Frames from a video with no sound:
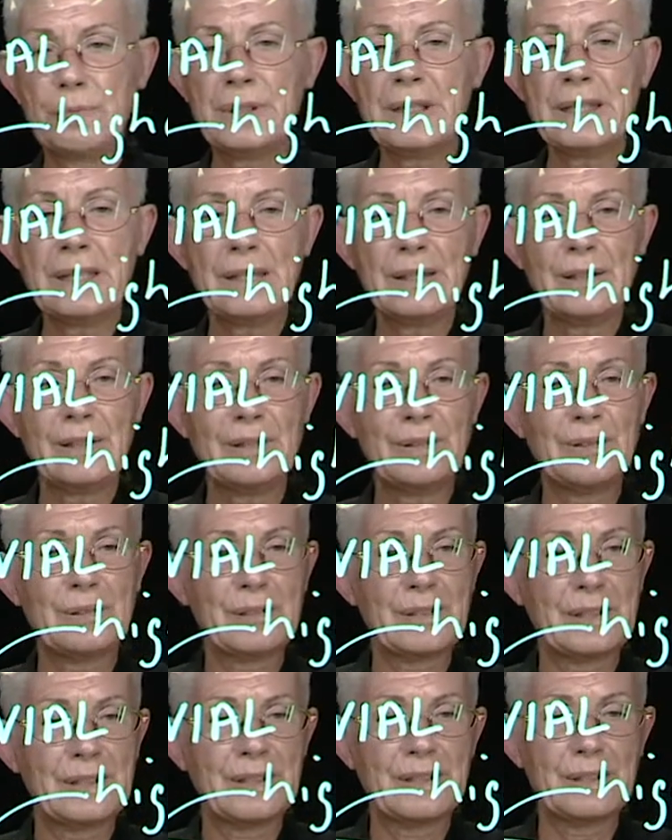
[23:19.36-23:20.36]
we
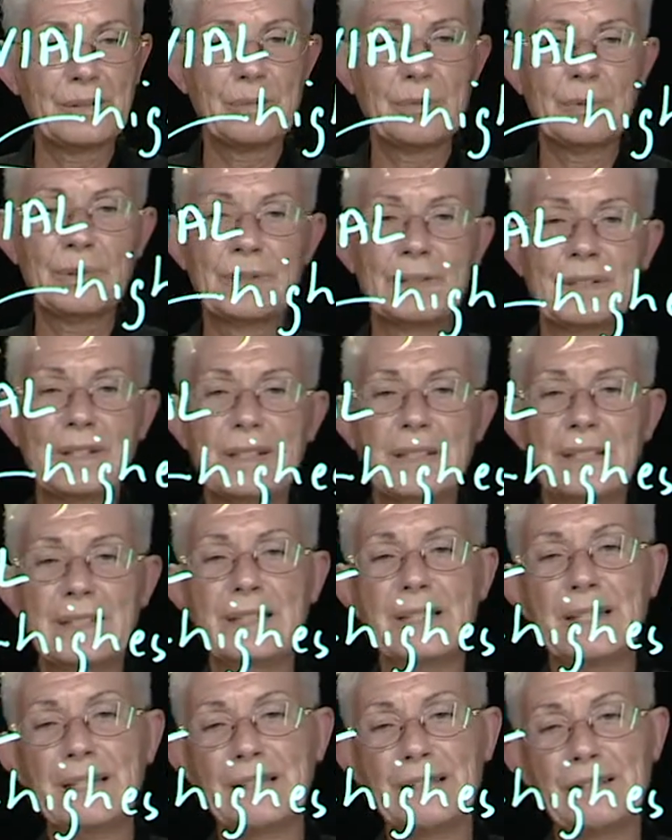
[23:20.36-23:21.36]
look at what
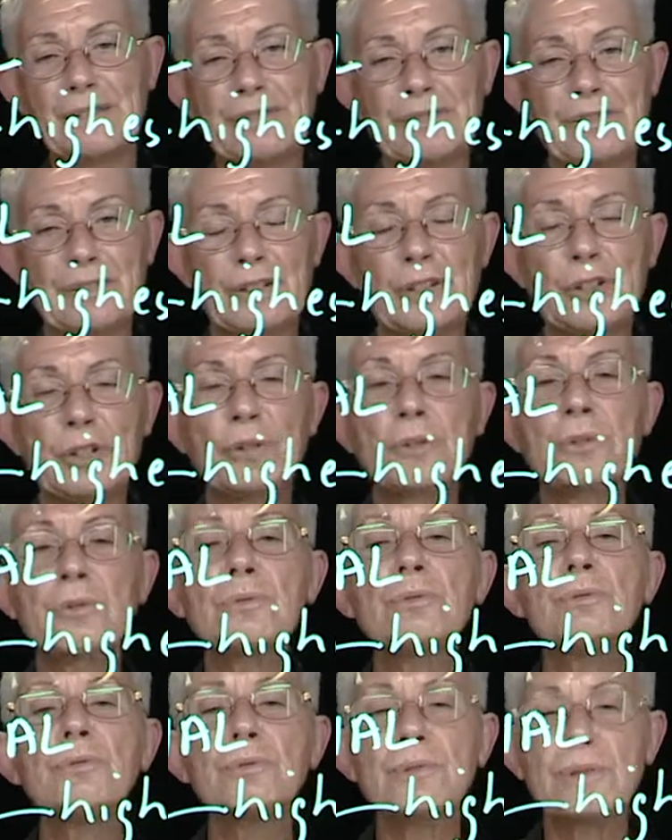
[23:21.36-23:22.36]
I have
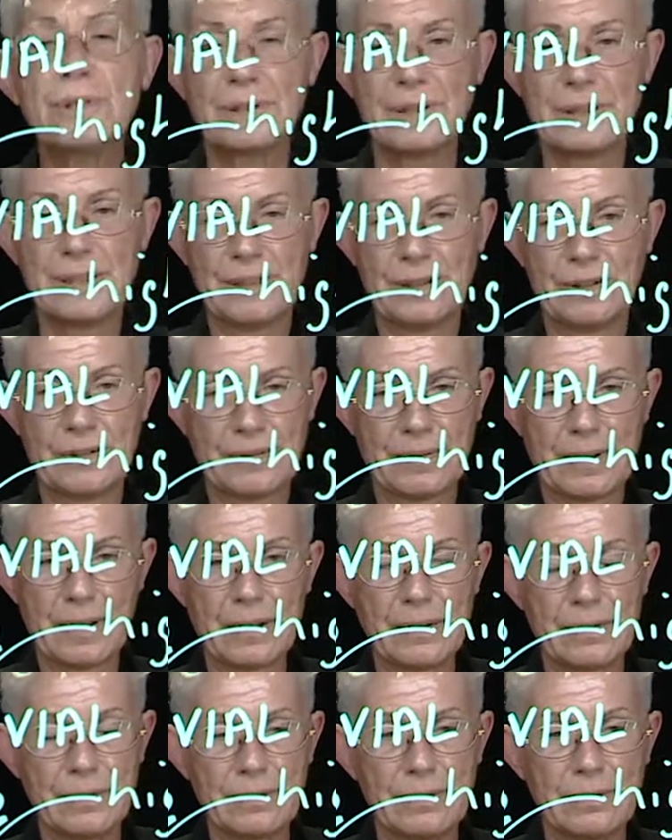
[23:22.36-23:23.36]
crudely
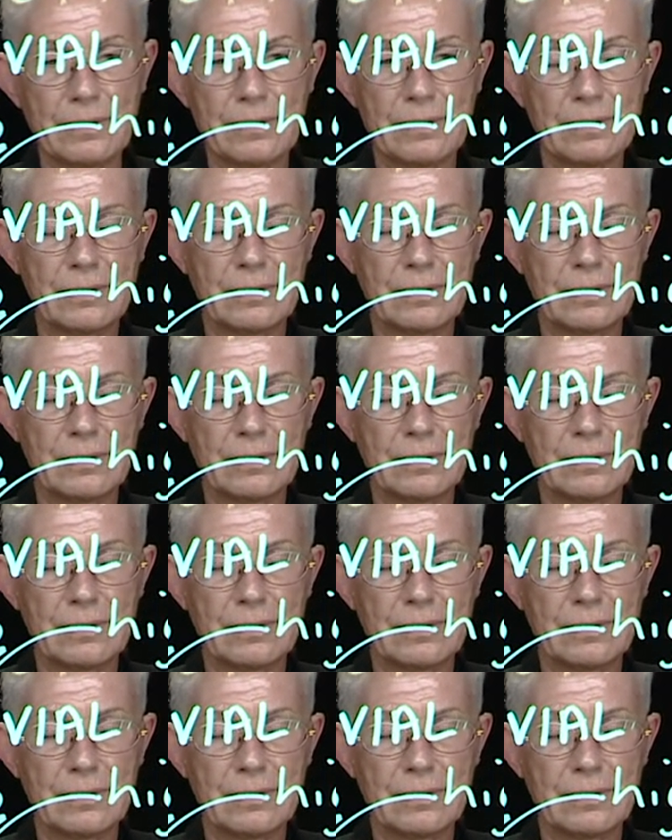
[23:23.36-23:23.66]
drawn,